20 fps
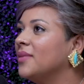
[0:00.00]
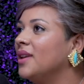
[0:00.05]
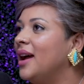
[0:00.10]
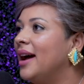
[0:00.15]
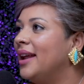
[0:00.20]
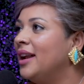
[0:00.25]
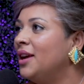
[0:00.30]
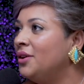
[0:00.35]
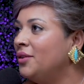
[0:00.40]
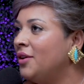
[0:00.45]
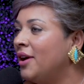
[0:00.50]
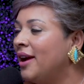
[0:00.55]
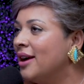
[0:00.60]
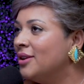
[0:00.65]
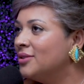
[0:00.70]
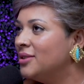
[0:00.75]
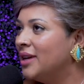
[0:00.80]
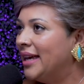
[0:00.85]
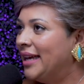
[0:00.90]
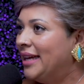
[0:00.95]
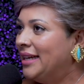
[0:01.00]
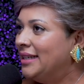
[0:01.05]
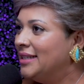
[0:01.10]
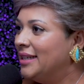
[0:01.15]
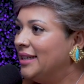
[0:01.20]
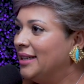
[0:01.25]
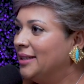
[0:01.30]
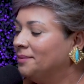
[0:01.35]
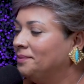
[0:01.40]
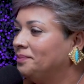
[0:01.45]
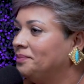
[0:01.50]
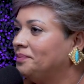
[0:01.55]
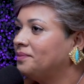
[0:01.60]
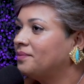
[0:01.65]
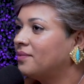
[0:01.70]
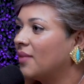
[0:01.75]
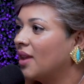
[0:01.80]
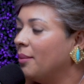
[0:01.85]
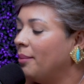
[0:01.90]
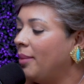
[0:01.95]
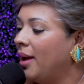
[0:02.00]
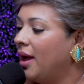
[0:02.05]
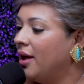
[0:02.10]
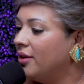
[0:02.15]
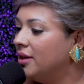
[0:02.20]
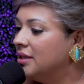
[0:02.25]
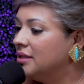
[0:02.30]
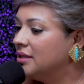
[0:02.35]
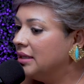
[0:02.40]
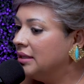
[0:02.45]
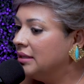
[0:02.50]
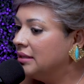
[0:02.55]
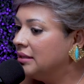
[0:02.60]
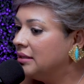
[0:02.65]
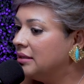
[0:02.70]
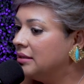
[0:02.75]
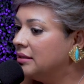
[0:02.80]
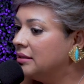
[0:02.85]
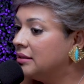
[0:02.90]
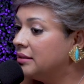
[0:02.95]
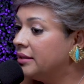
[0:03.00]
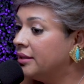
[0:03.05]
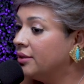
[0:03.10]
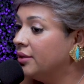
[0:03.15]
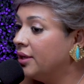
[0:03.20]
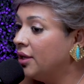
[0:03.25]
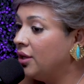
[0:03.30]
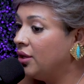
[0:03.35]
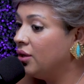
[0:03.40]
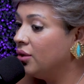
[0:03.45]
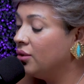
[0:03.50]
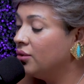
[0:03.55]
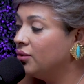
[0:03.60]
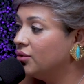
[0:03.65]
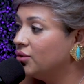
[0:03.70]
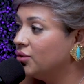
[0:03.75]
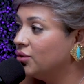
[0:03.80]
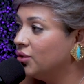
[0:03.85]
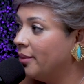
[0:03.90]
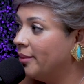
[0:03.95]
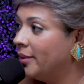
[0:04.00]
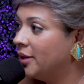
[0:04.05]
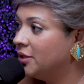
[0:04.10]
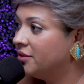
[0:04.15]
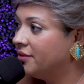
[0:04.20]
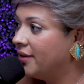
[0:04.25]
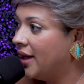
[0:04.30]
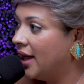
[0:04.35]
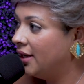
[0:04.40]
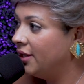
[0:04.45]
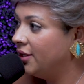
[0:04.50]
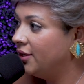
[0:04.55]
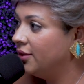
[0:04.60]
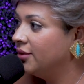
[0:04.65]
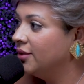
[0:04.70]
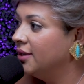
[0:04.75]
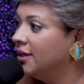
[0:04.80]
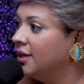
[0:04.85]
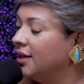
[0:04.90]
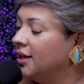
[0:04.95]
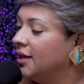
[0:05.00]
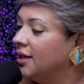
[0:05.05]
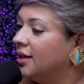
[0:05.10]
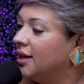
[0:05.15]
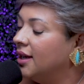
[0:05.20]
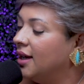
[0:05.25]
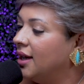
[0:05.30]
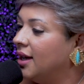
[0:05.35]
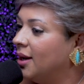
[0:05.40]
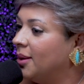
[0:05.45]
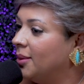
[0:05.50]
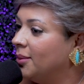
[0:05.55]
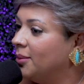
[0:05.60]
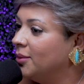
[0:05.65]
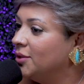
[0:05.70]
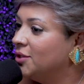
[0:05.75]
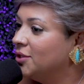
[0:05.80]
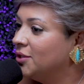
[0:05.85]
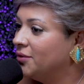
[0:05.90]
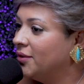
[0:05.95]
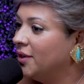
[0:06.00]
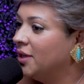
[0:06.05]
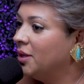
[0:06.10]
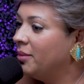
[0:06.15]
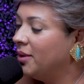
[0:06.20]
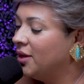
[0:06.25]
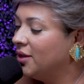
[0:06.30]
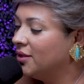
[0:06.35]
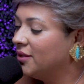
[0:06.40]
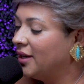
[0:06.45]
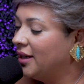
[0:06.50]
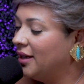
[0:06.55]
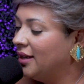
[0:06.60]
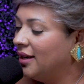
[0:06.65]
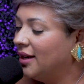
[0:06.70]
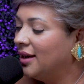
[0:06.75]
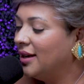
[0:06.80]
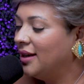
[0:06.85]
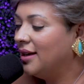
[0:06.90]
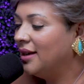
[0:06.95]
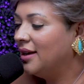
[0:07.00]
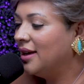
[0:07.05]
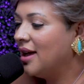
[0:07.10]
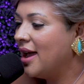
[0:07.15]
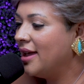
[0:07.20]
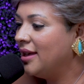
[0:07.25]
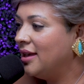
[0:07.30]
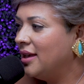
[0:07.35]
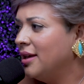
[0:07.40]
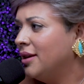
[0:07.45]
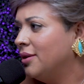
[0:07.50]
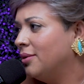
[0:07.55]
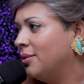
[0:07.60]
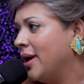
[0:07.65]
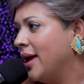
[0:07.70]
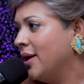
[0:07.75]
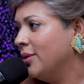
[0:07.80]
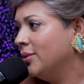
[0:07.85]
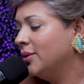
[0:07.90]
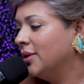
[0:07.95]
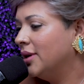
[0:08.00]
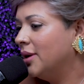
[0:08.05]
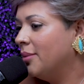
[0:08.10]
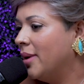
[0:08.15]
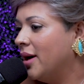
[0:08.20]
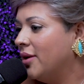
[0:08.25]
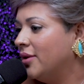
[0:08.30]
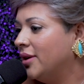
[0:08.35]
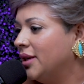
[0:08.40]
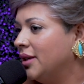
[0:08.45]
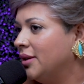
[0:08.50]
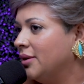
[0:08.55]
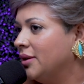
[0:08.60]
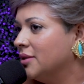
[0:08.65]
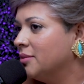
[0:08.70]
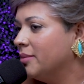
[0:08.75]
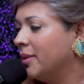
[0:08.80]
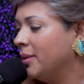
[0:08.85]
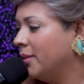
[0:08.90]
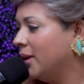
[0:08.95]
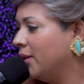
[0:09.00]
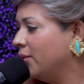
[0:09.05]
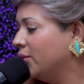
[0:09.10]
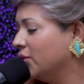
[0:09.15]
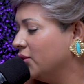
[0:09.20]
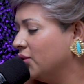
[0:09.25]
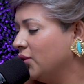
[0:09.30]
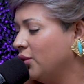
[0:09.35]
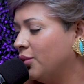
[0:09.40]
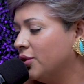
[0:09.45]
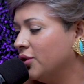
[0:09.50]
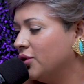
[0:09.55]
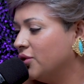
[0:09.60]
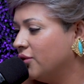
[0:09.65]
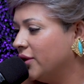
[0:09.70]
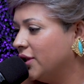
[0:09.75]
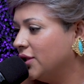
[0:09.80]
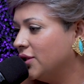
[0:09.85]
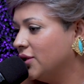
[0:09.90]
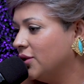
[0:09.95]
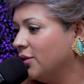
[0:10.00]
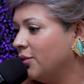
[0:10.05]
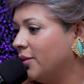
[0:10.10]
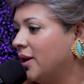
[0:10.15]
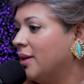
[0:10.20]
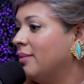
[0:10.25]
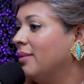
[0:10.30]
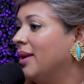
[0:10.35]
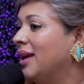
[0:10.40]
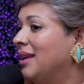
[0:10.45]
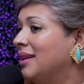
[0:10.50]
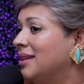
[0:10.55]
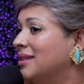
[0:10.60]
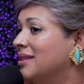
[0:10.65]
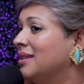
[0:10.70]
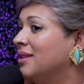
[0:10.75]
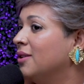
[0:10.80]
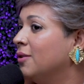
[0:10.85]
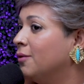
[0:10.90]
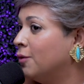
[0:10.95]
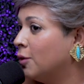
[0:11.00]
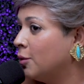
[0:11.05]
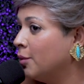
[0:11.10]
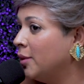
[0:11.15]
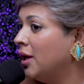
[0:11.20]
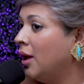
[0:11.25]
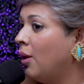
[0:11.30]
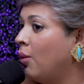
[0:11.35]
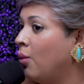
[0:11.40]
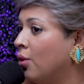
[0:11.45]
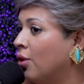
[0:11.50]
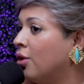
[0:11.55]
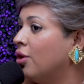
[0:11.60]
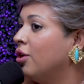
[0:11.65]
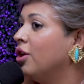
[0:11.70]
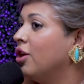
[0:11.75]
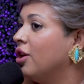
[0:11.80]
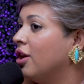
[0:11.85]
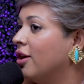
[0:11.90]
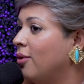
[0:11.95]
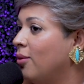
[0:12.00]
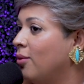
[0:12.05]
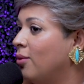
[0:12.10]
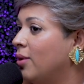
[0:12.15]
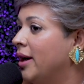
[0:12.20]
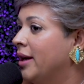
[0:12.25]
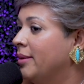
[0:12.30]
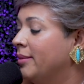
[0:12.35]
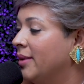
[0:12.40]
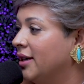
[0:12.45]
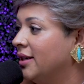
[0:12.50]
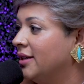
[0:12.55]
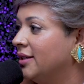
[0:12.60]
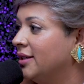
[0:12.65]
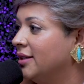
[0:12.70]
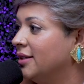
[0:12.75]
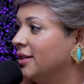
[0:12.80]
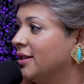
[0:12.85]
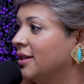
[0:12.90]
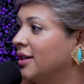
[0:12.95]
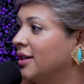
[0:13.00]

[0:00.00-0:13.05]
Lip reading: got out of your house at 18. Parents instill in you so much value, which is funny because I kid around about it because my mom was super strict too. But I'm like, listen, the formula worked. Why am I going to